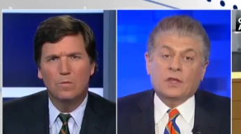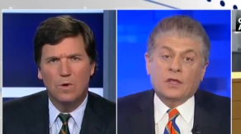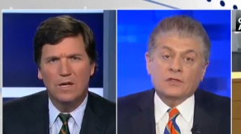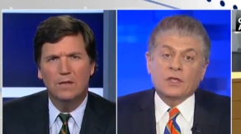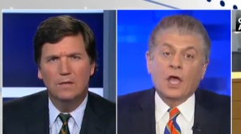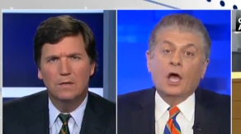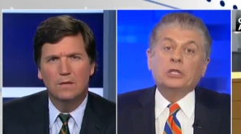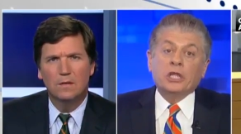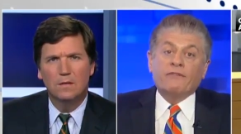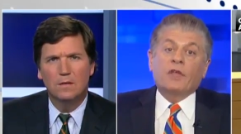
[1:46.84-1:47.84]
Speaker 1: it right. is a
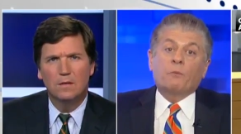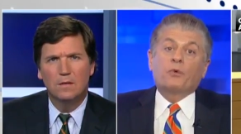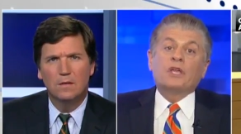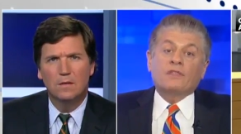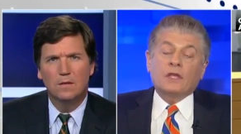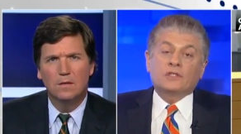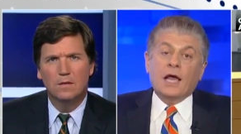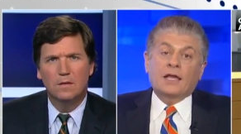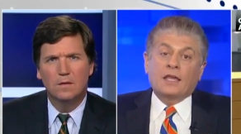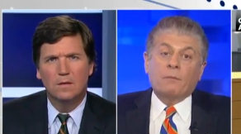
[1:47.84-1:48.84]
living, breathing
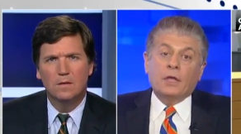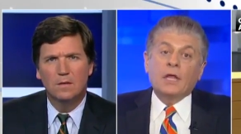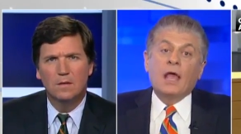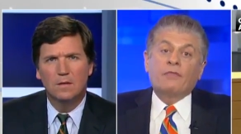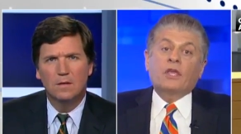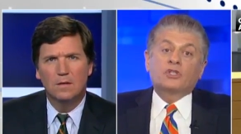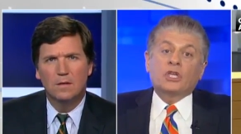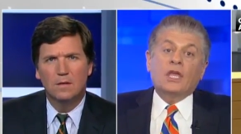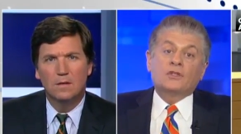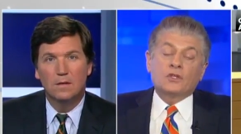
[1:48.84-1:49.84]
document that
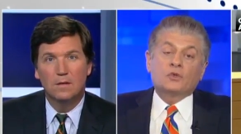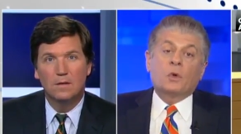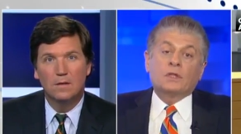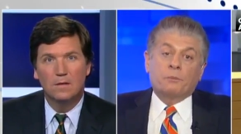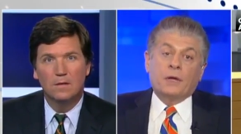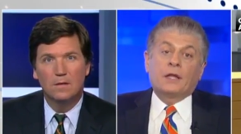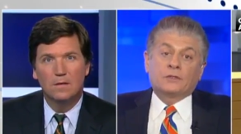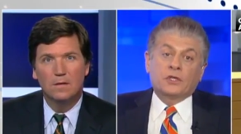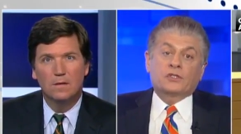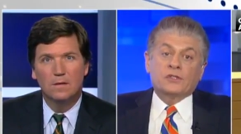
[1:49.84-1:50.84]
changes when the
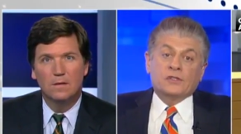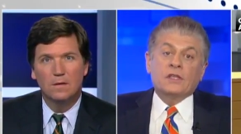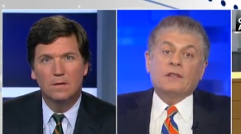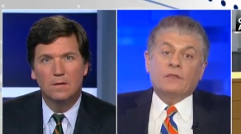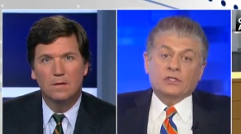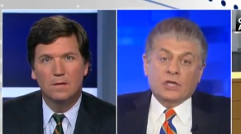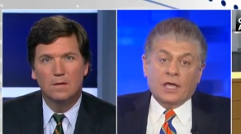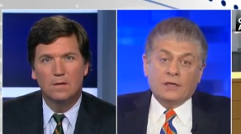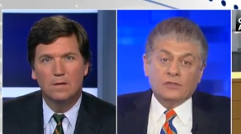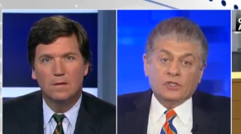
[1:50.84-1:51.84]
politicians need the
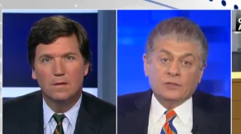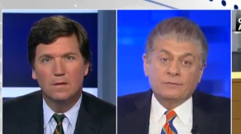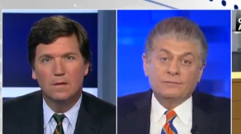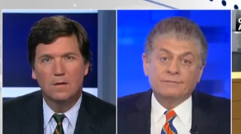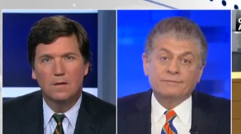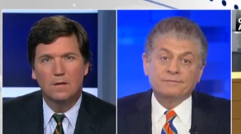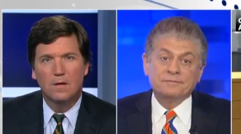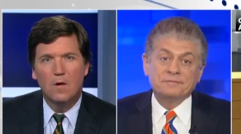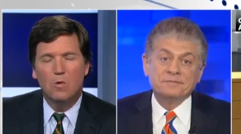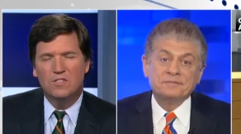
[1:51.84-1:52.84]
change.
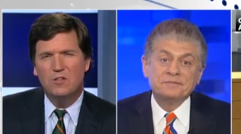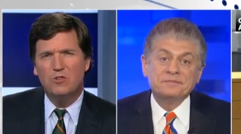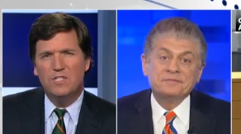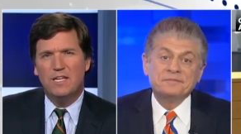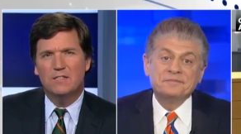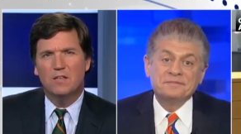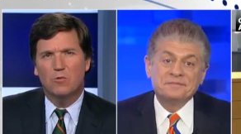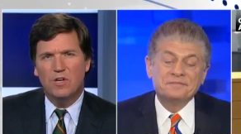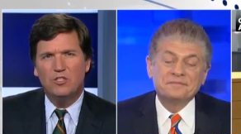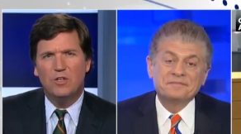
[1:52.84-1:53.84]
Speaker 2: What's interesting is that
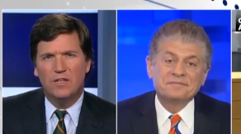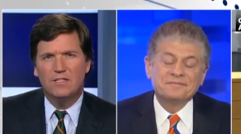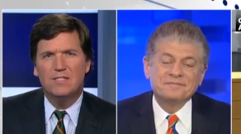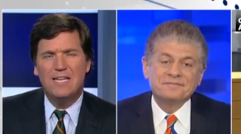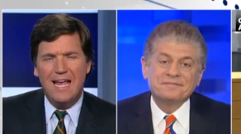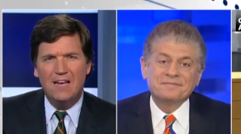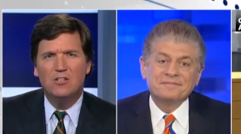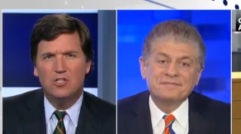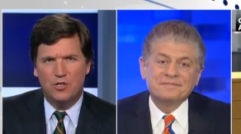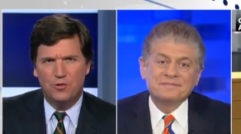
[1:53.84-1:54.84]
originalists
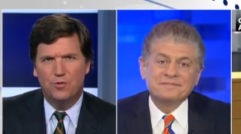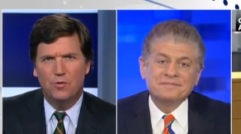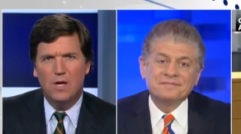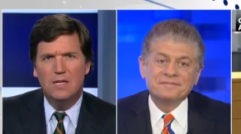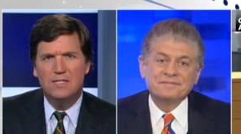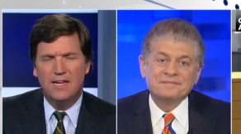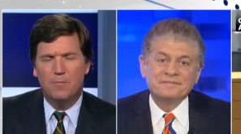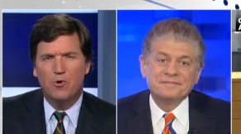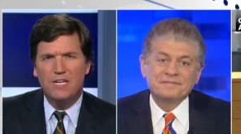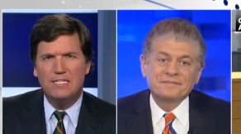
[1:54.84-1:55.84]
tend to take a
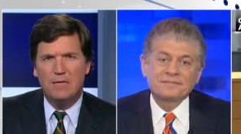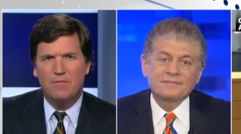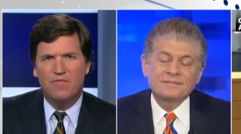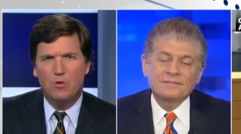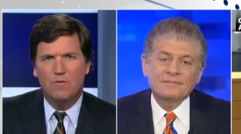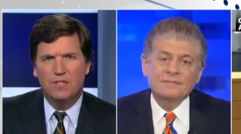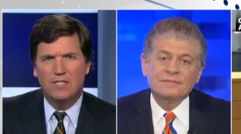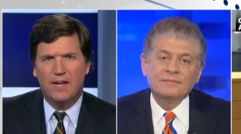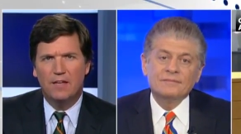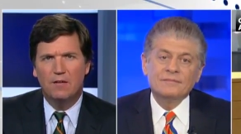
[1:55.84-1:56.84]
pretty dim view of
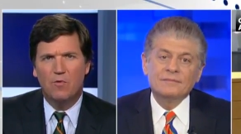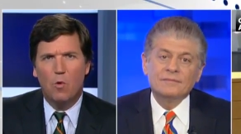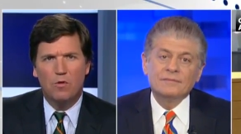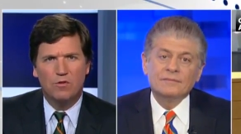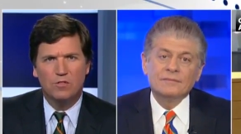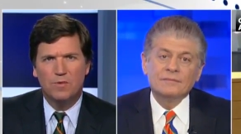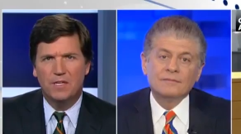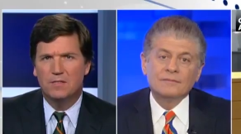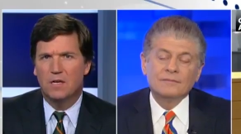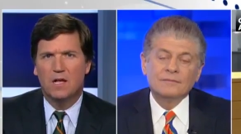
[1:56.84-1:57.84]
executive orders because the